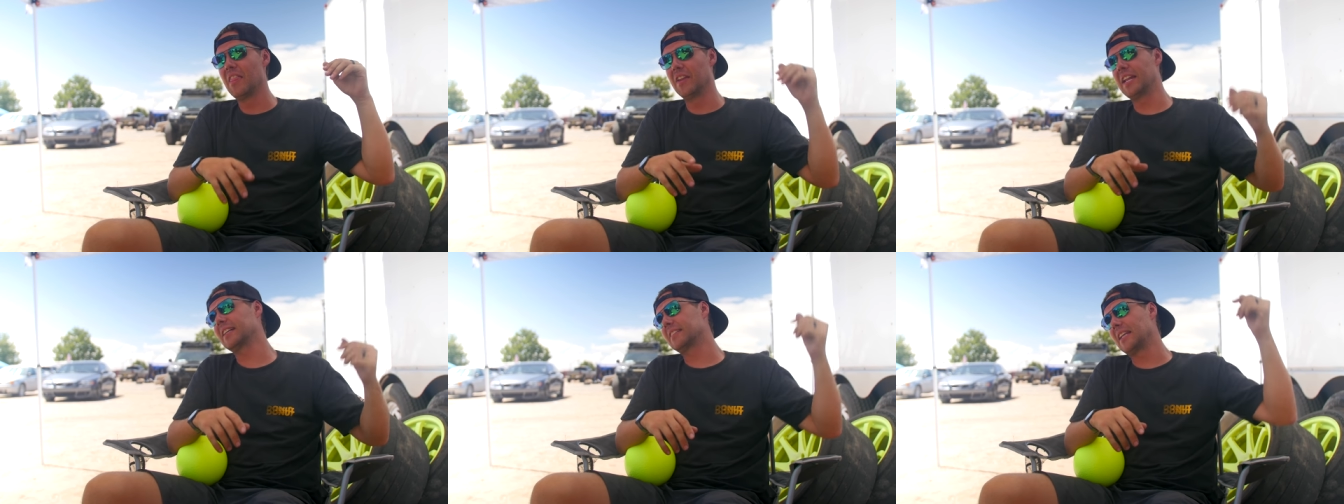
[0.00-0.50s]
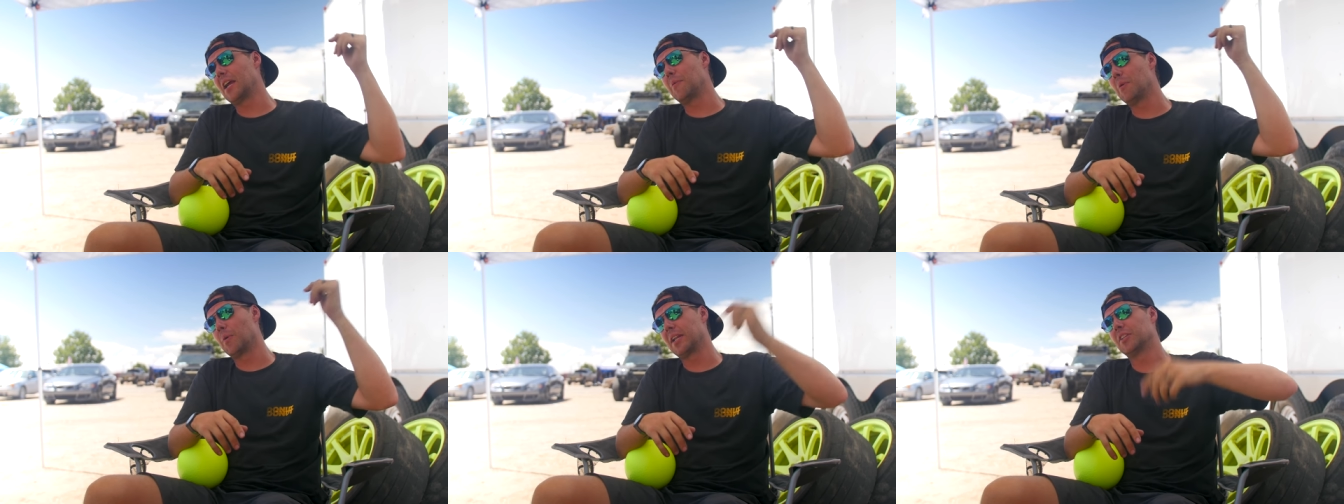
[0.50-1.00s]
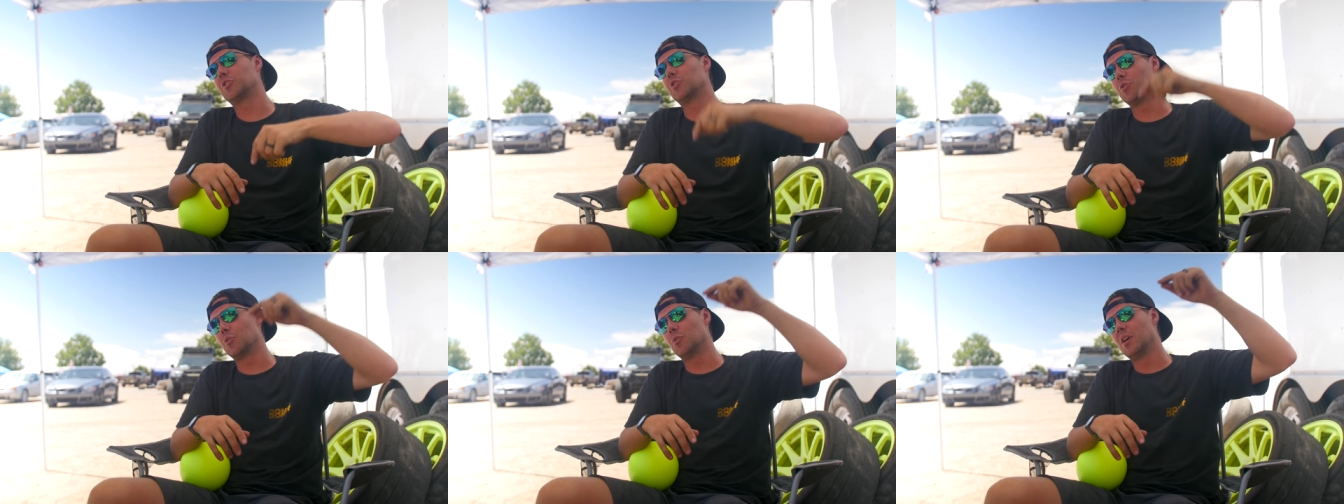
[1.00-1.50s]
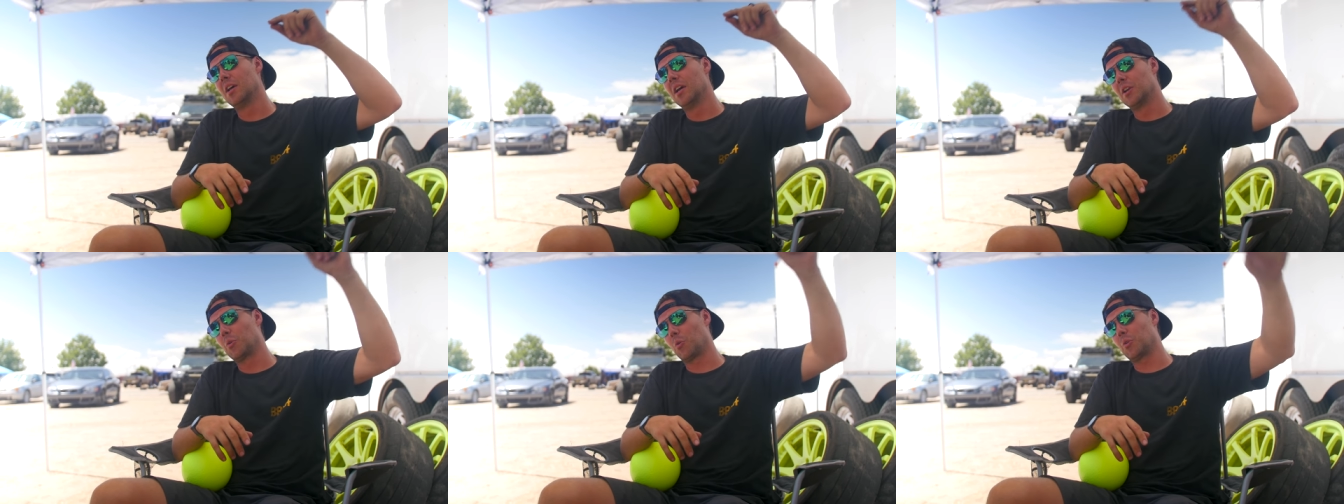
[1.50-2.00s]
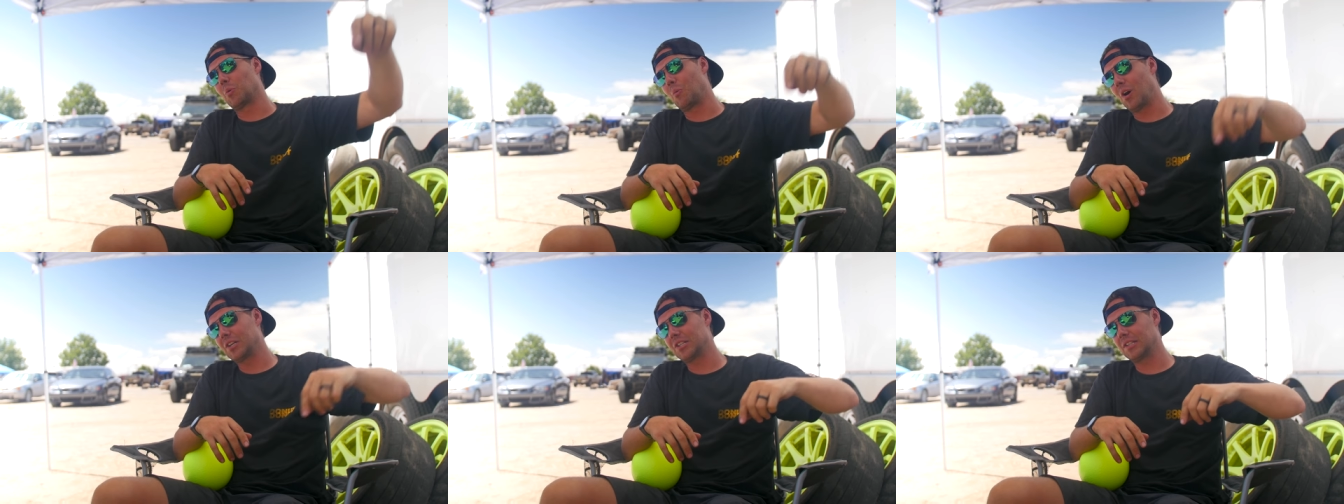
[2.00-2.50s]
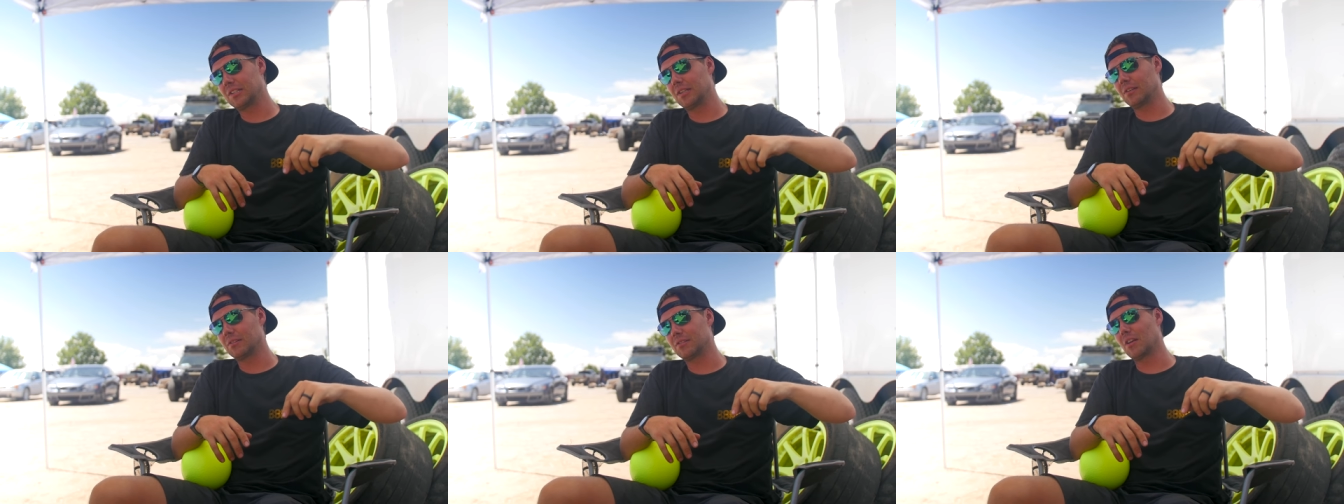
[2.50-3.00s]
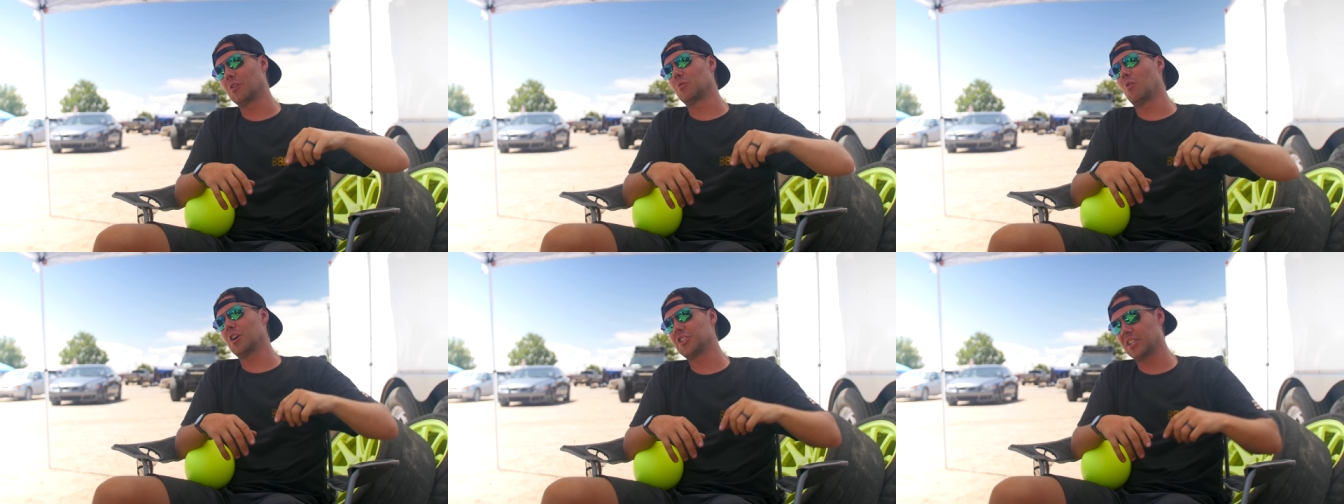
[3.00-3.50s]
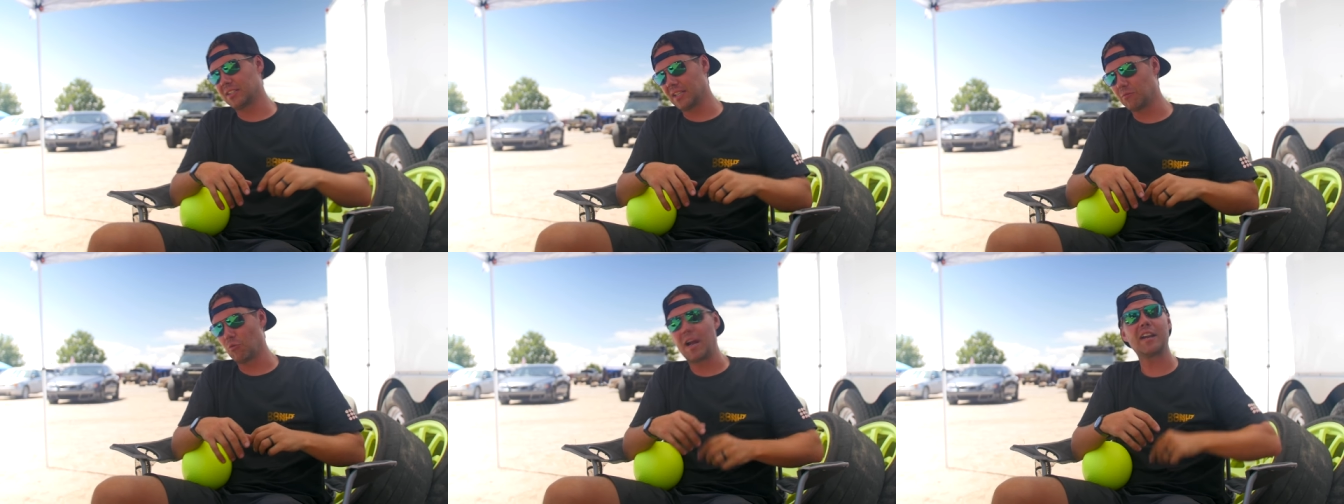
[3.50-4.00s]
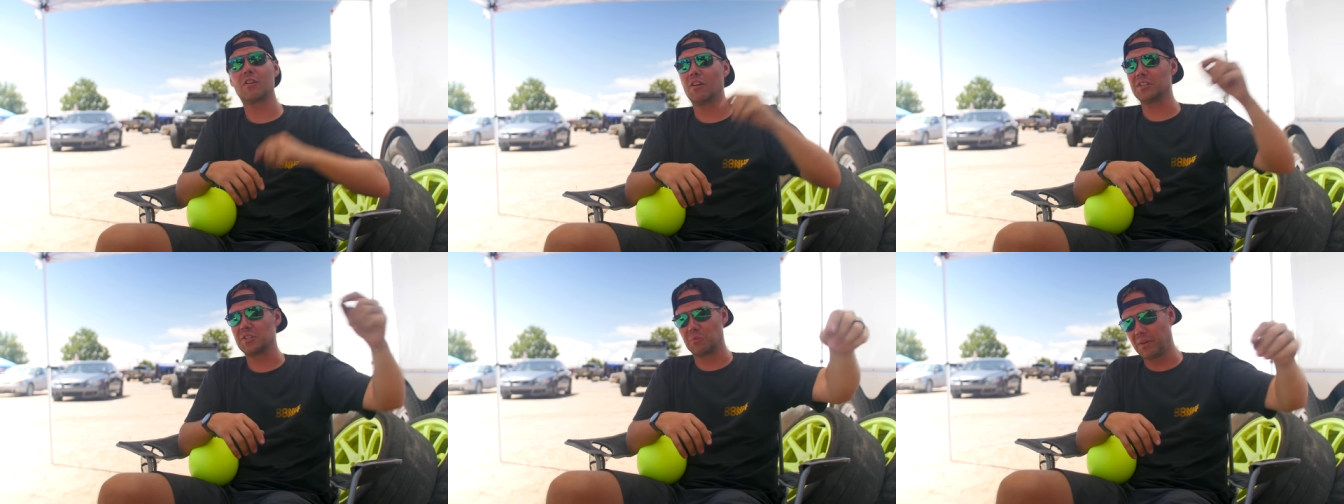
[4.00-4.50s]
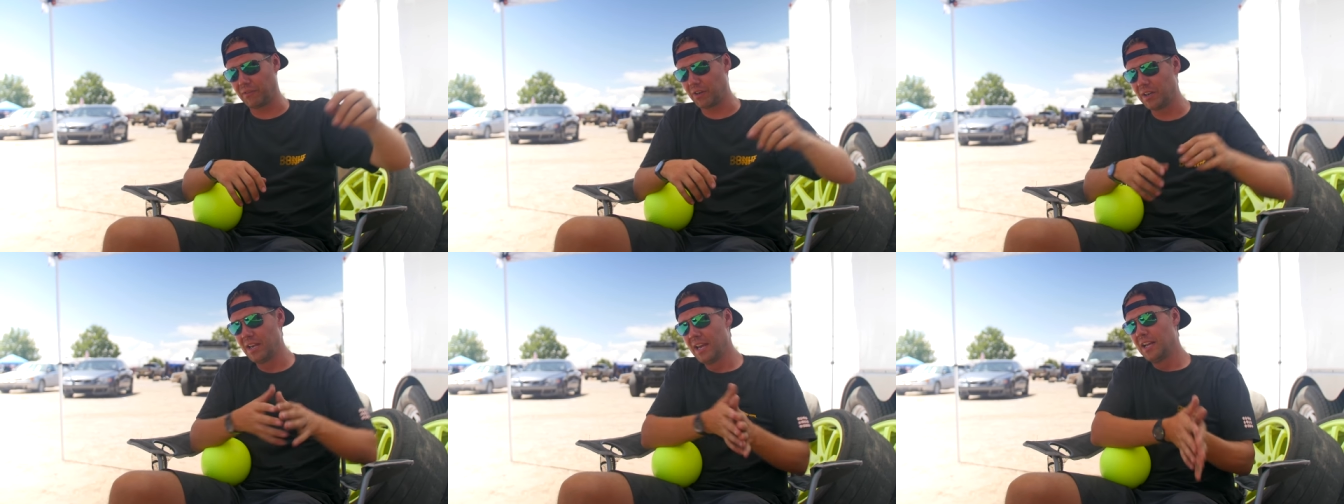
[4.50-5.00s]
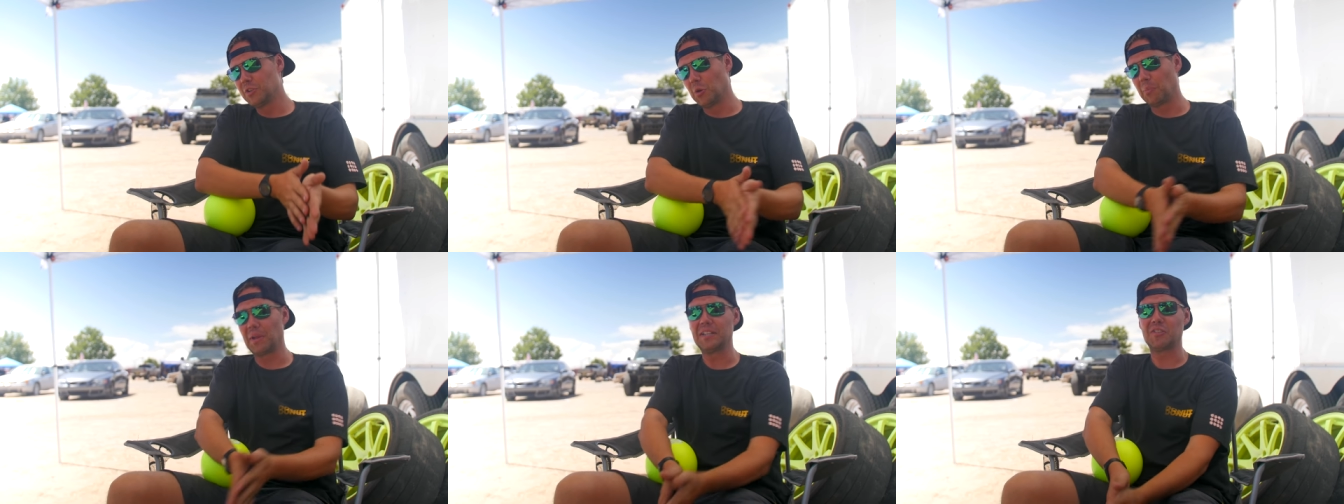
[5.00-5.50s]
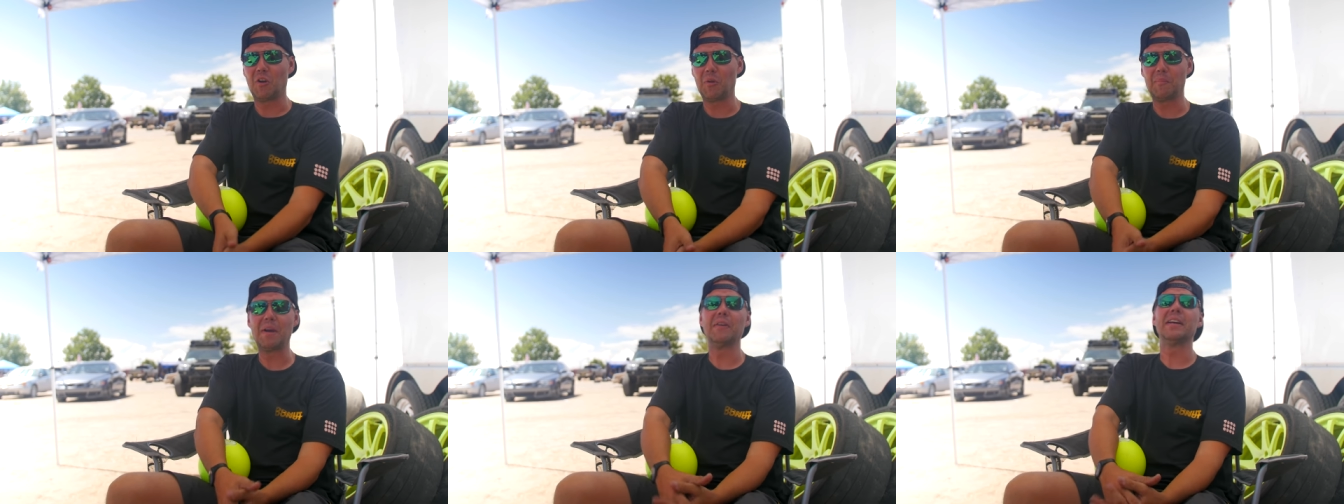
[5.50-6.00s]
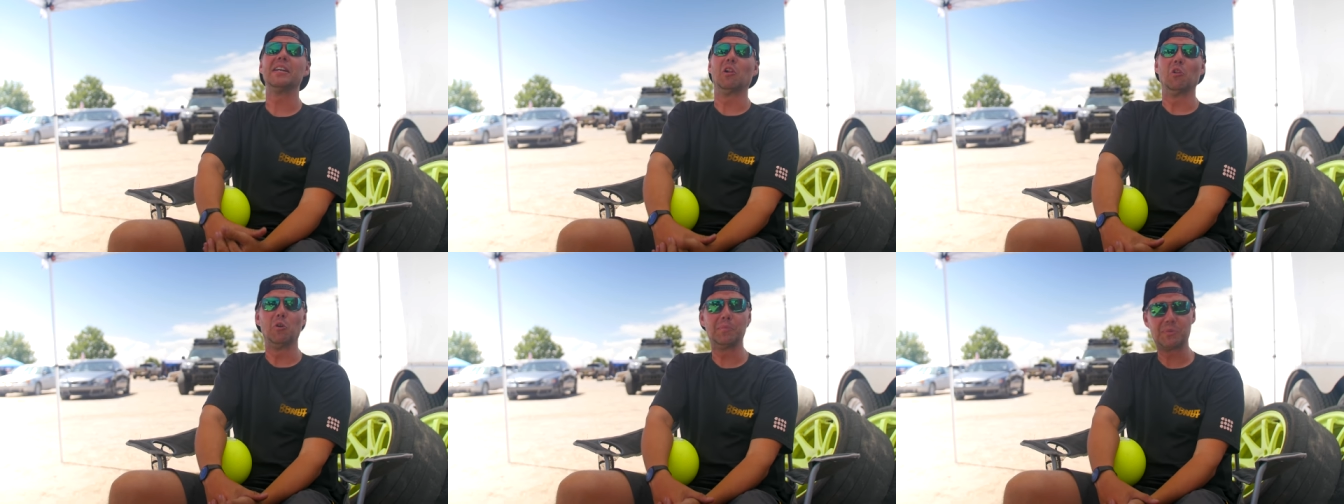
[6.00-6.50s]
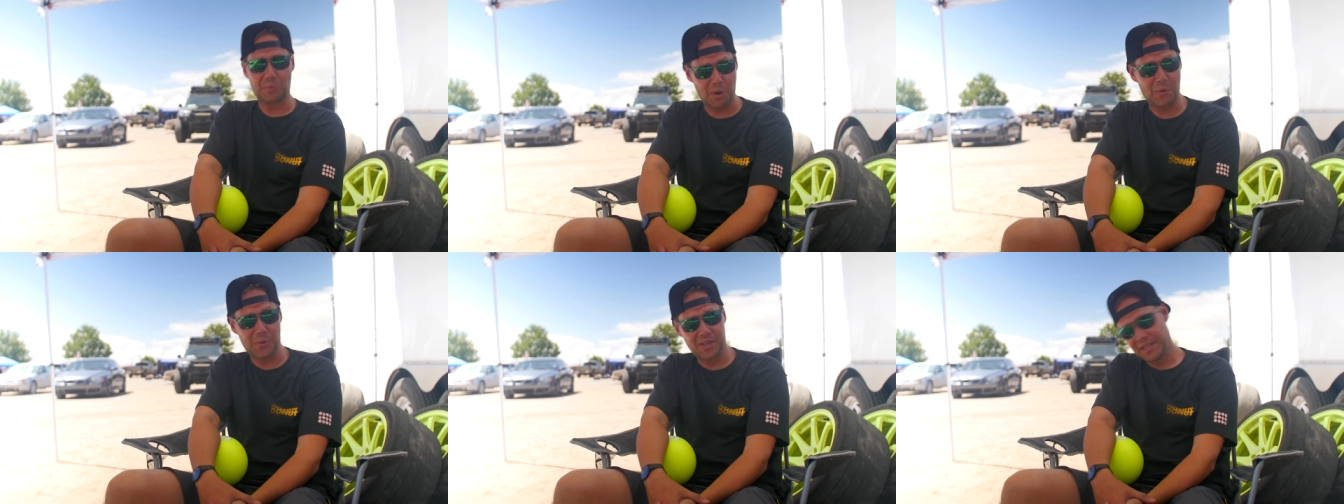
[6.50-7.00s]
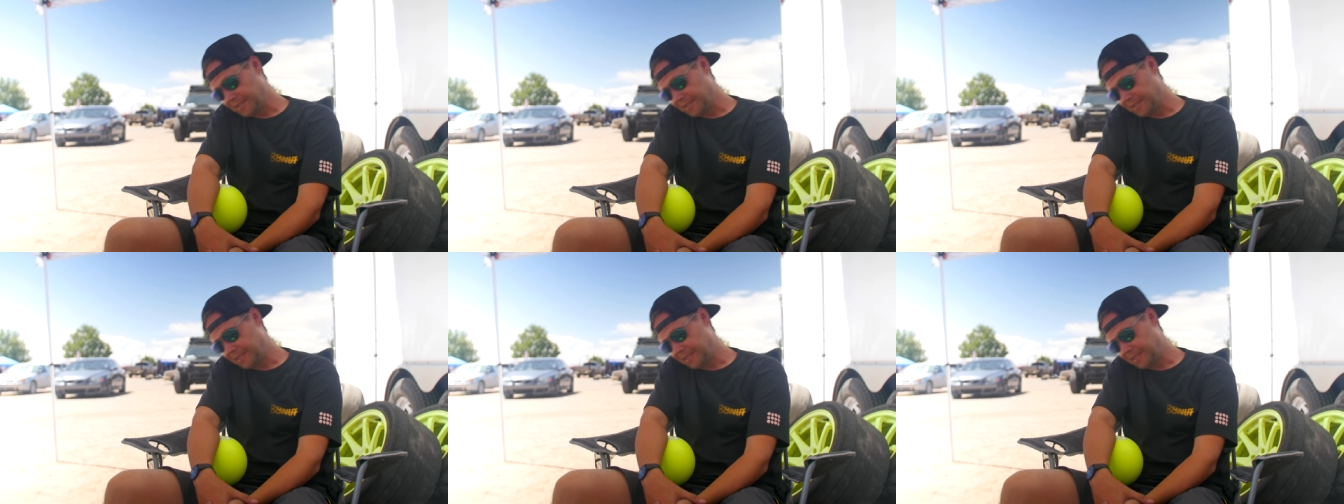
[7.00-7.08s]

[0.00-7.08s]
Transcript: The next day we went into northern Washington or southern Washington, right across the river, to a place called Maryhill Loops Road.